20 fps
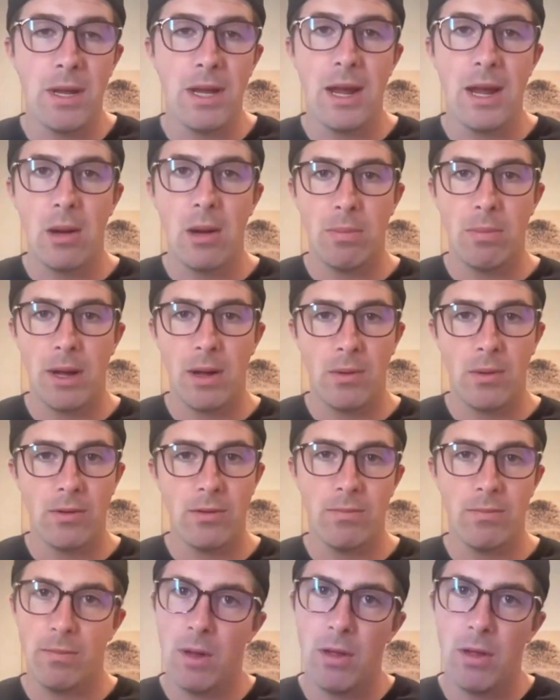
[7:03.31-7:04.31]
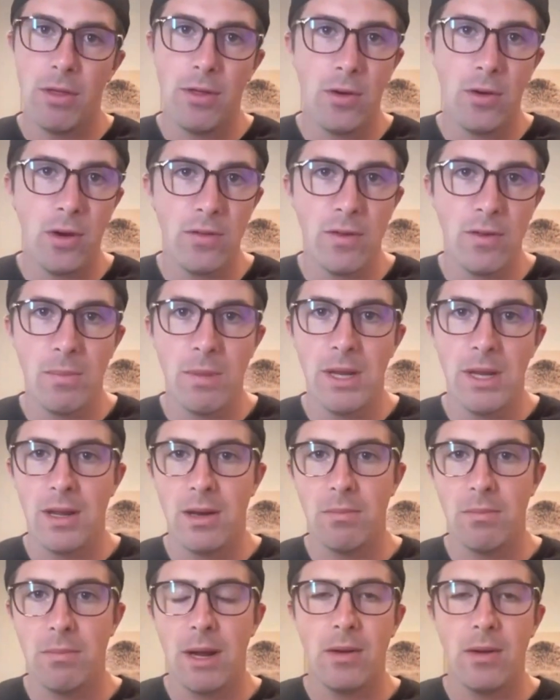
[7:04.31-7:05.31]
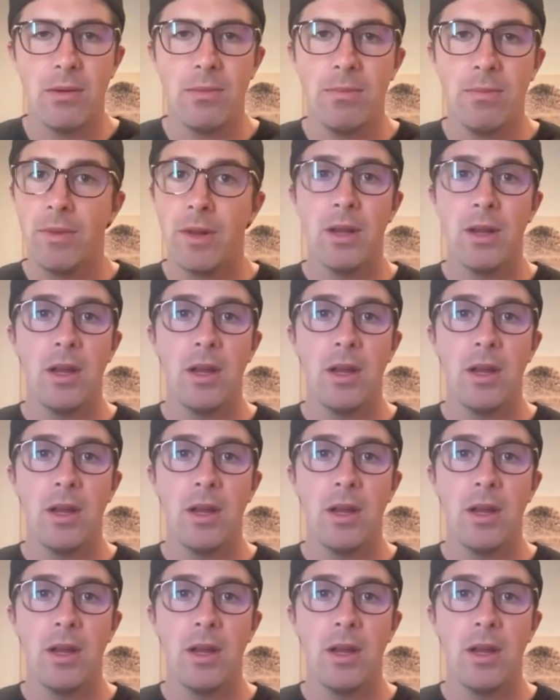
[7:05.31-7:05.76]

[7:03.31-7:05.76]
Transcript: be outbound, a third of it be inbound,